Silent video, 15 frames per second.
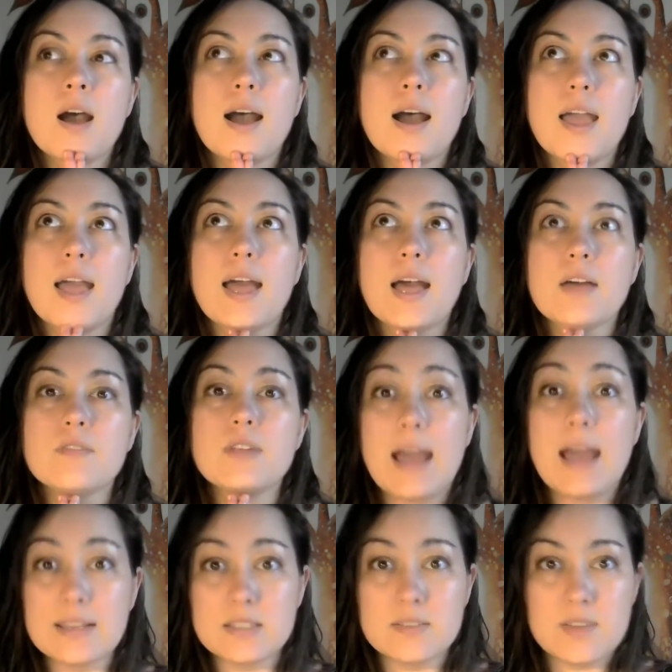I have an
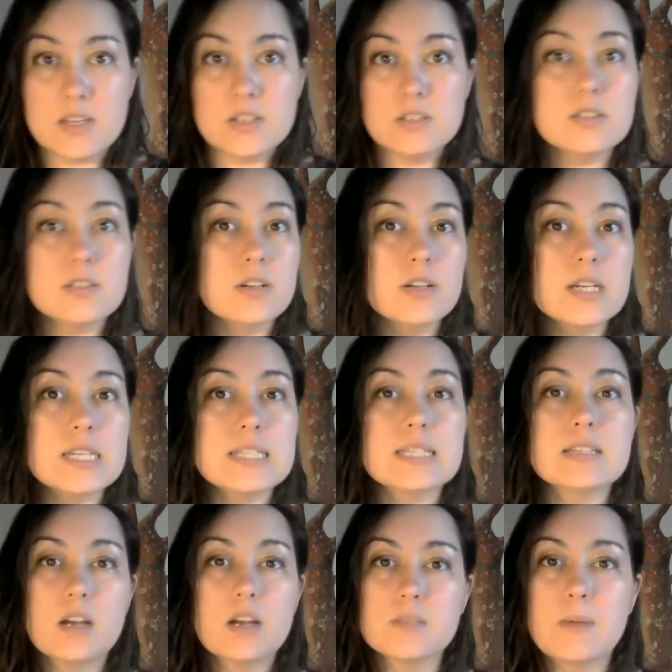activation series
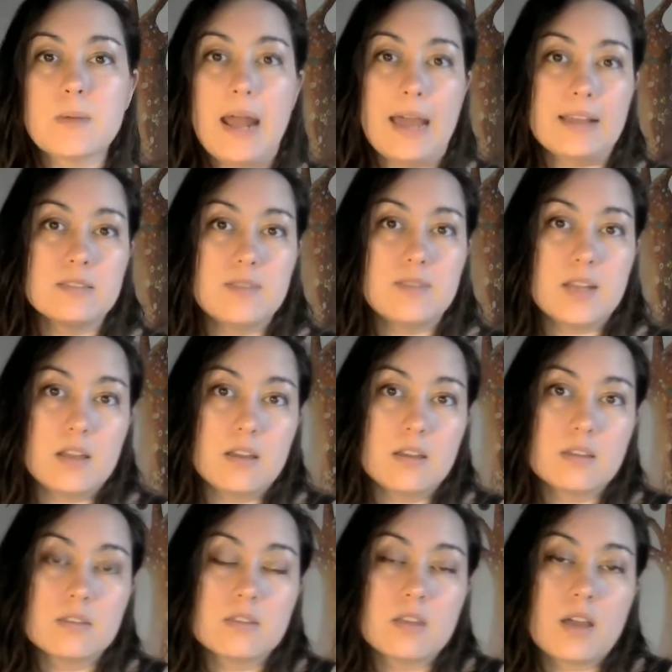that talks about
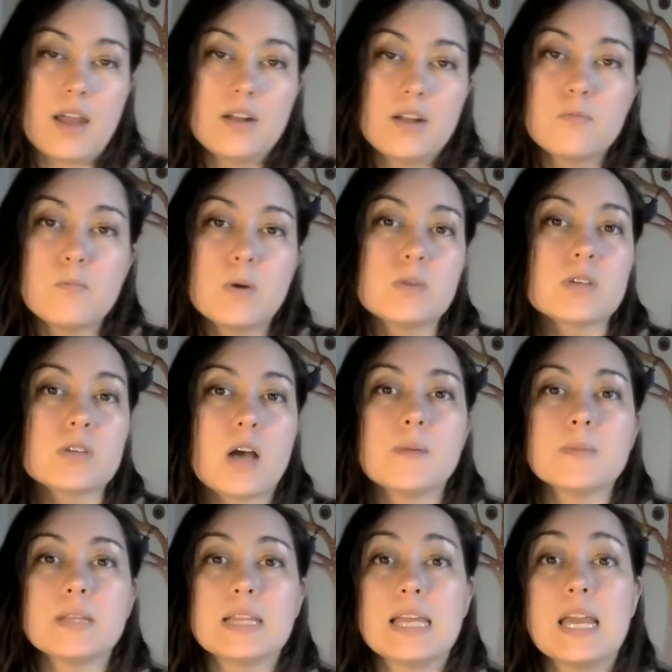activating the kind of most
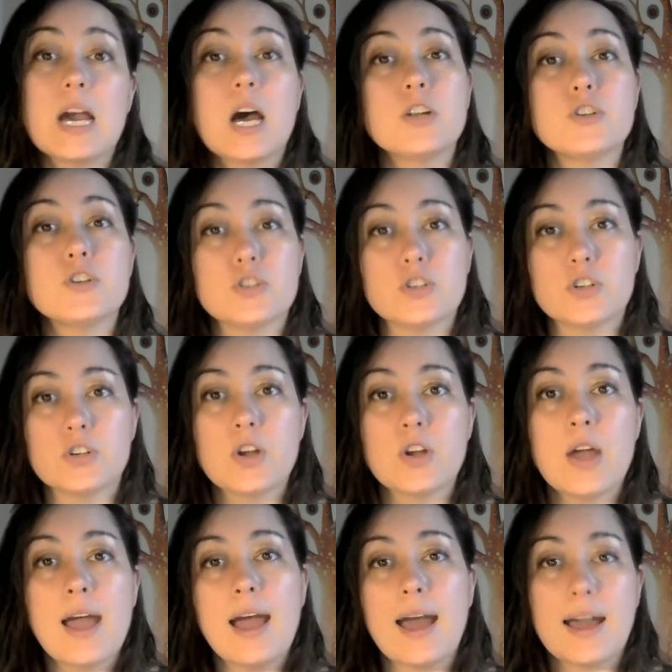commonly
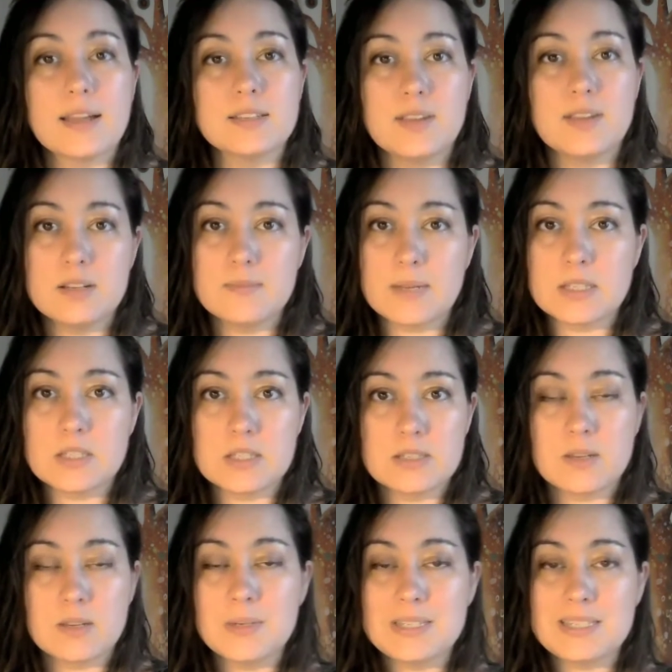underactivated muscles
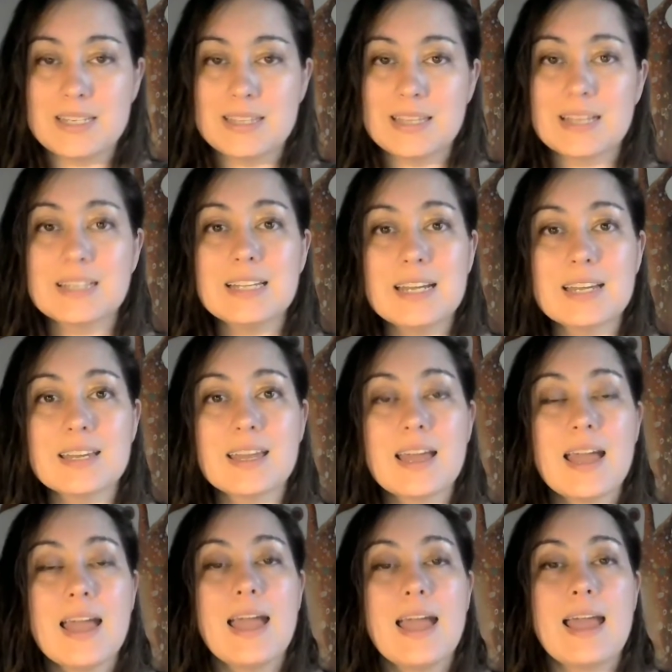that we see at the clinic.
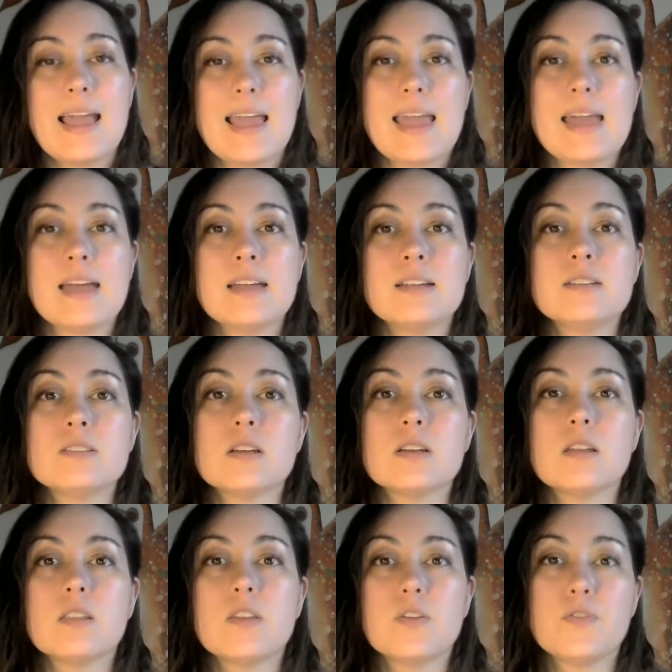And
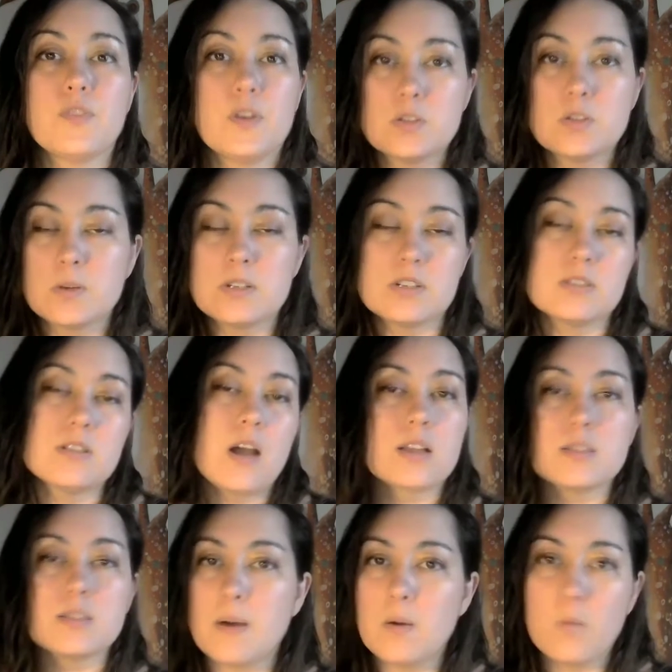the first one just
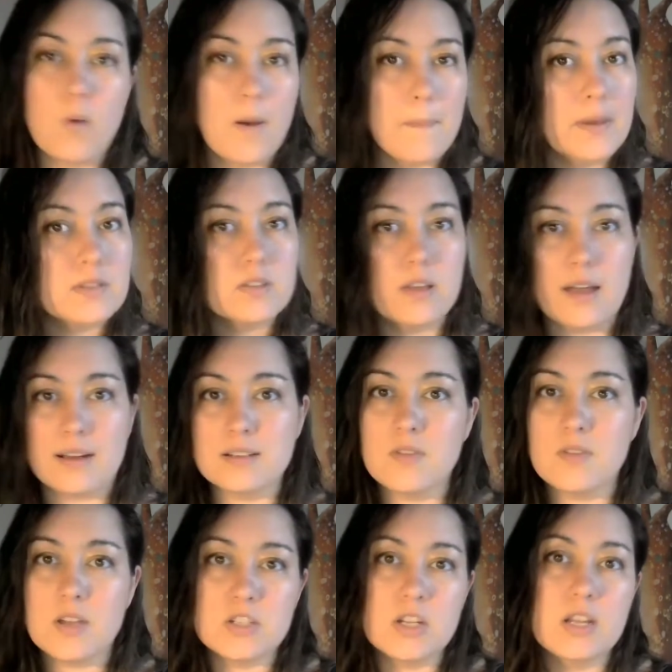talks about what muscle
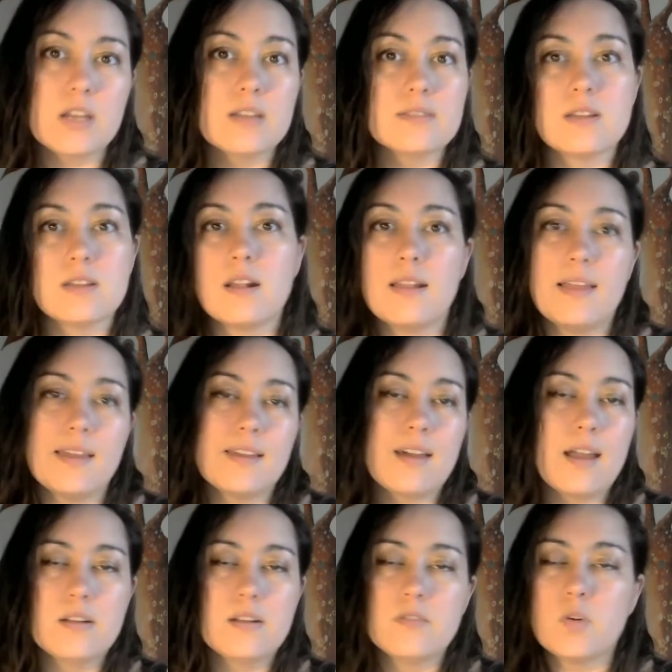activation is and like
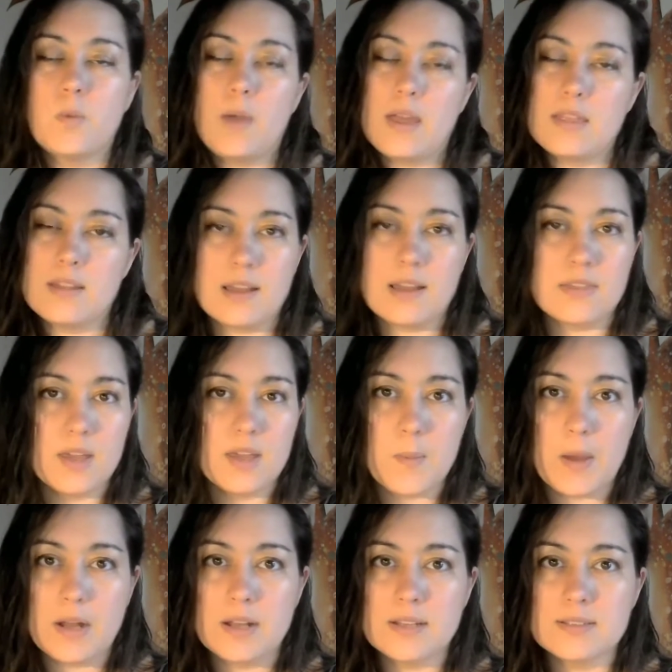kind of the way that I think
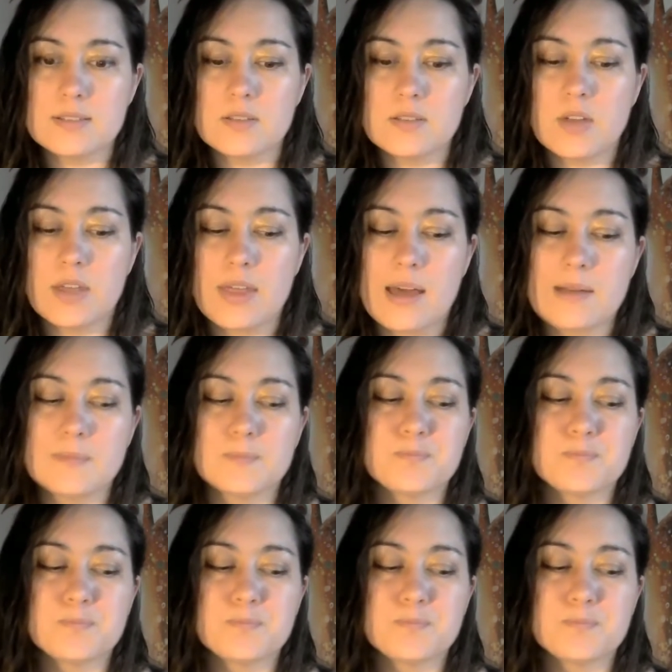about it and stuff like that.